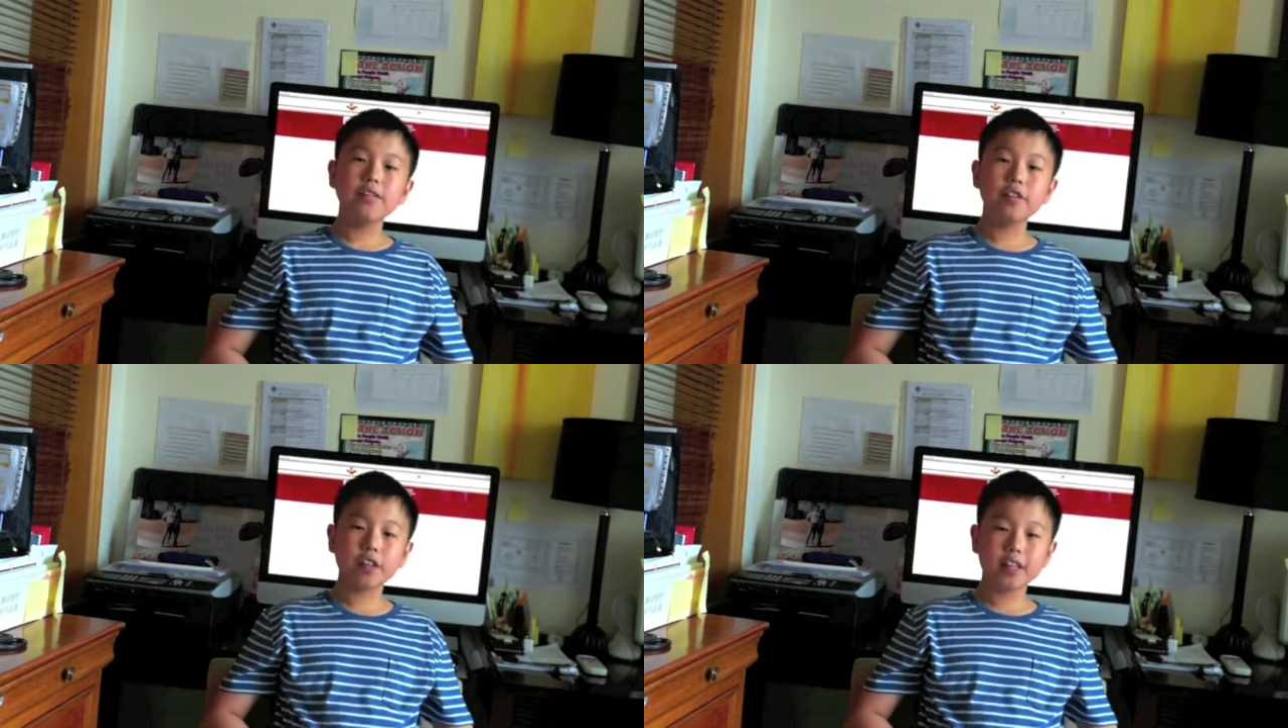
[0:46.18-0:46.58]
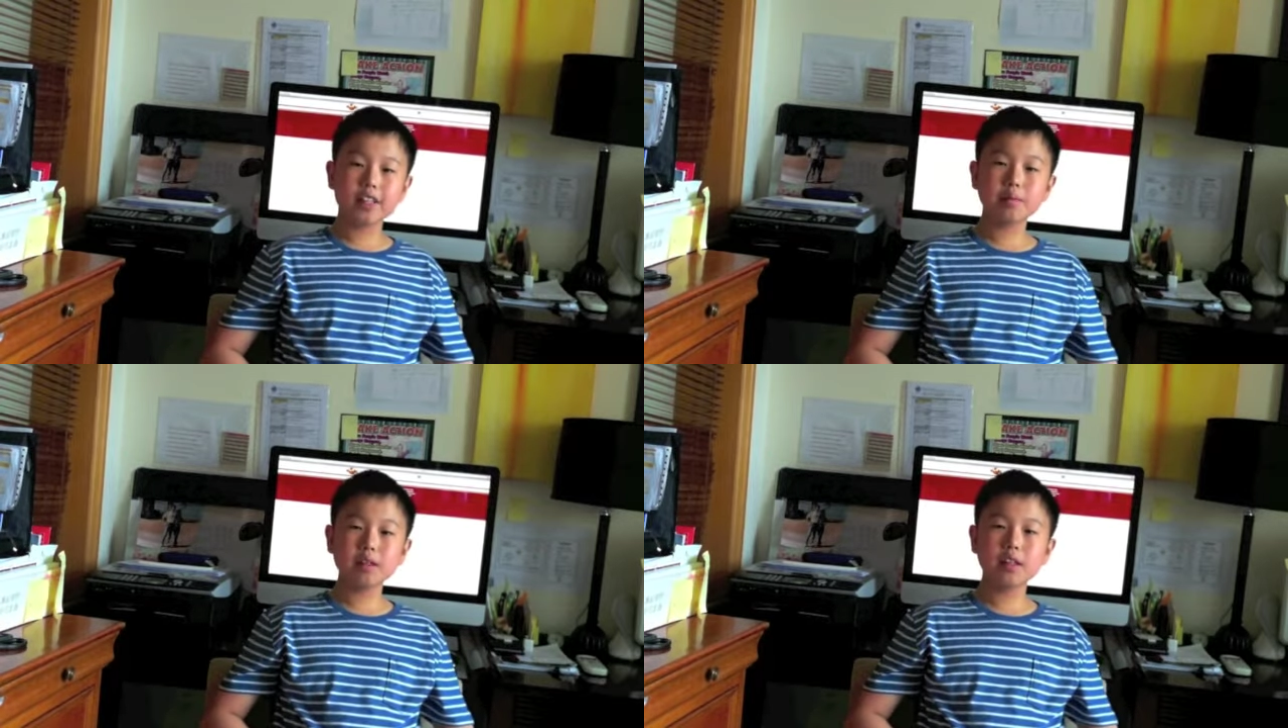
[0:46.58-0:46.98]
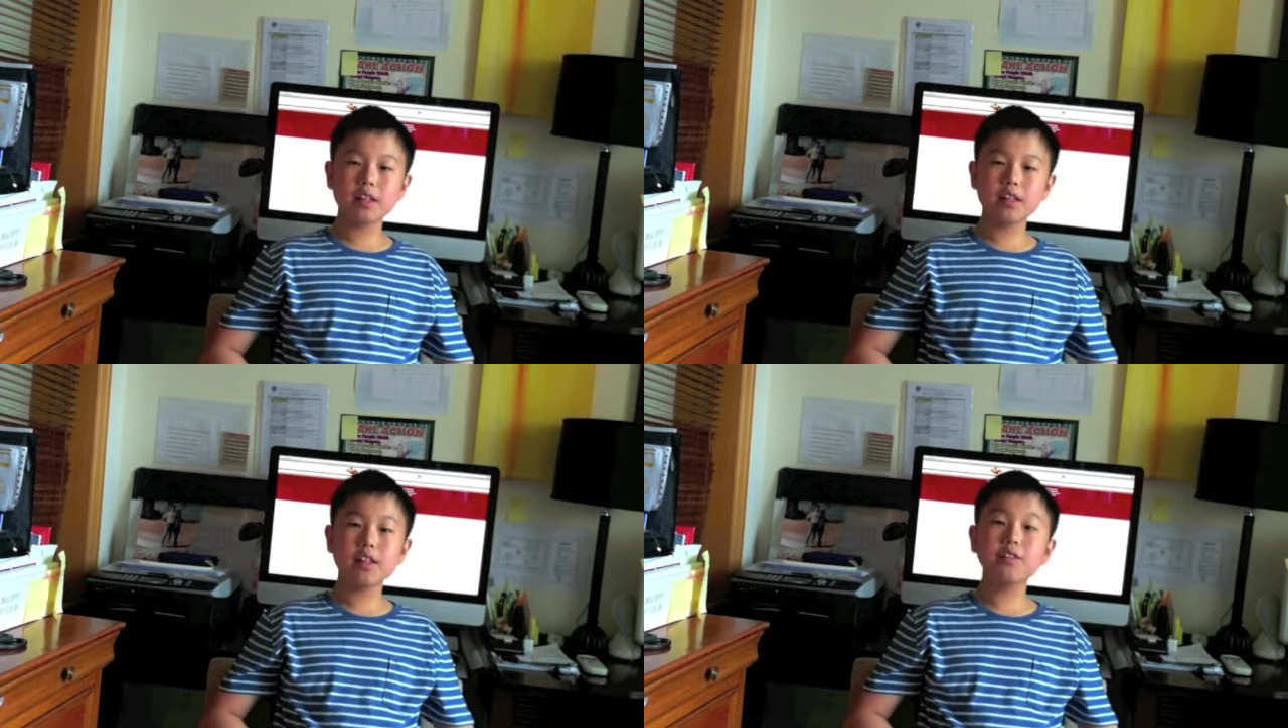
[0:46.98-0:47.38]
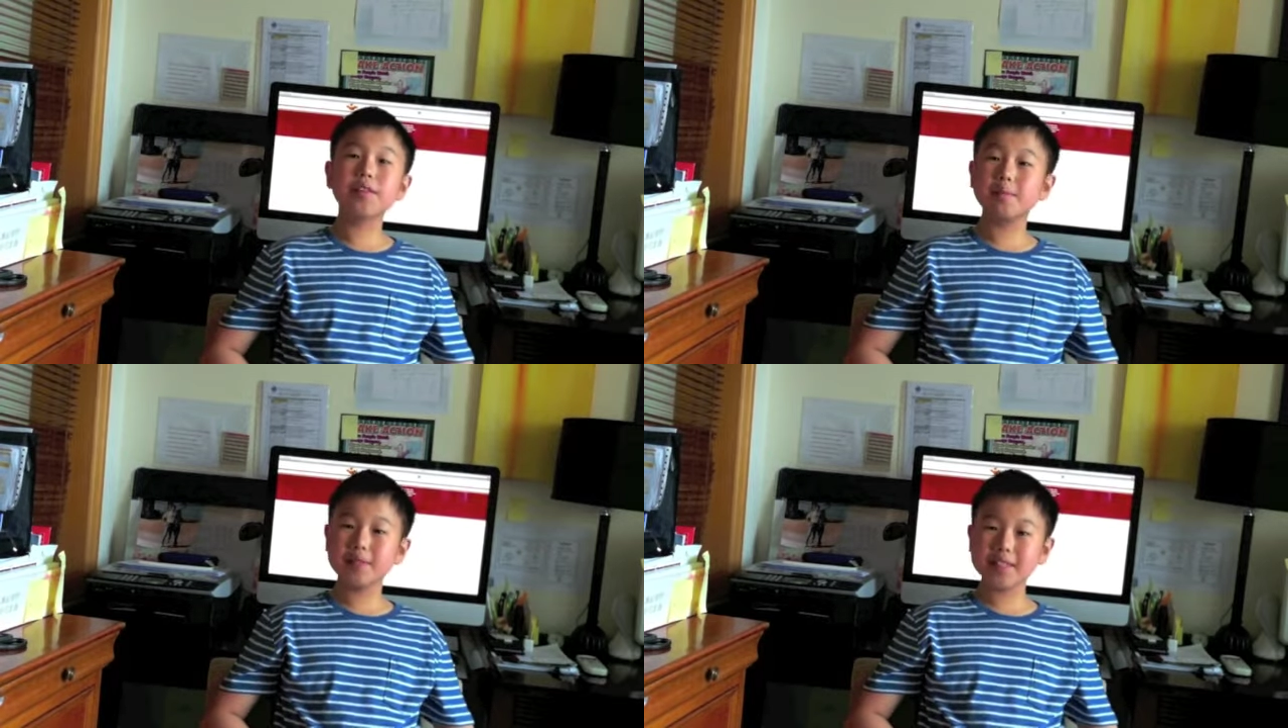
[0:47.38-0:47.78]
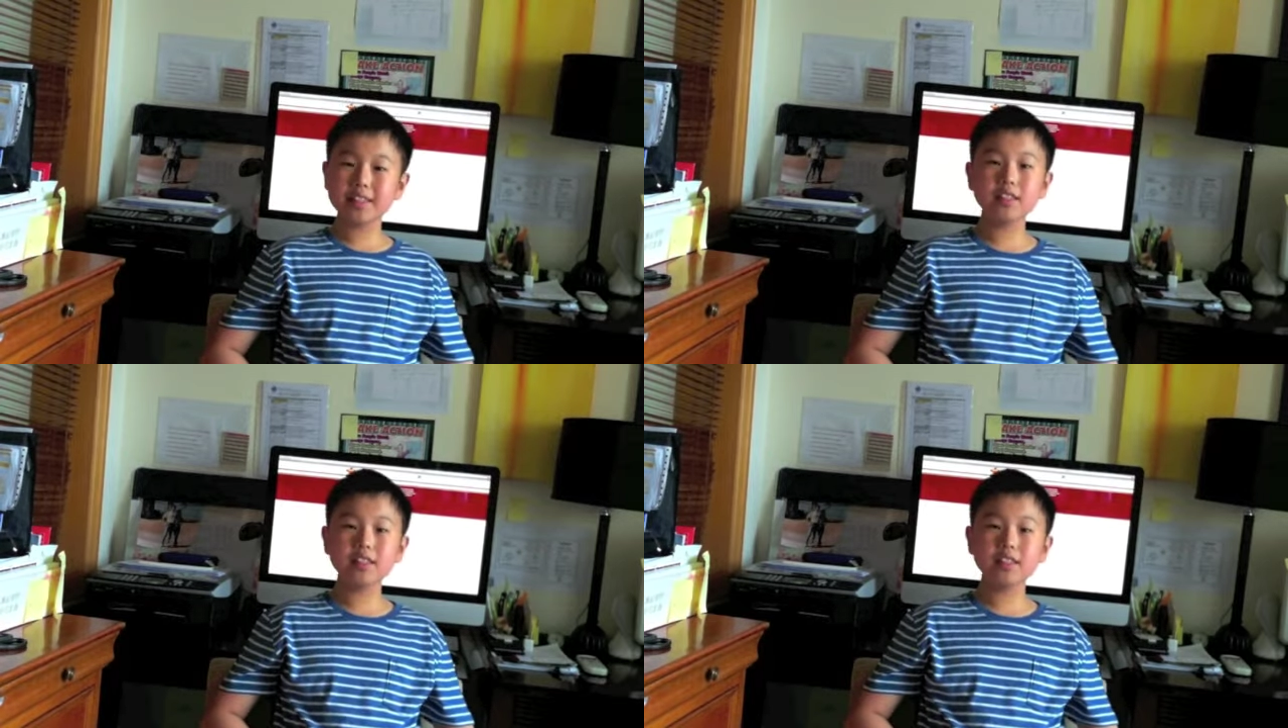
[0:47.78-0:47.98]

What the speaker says: for letting me learn from Mr.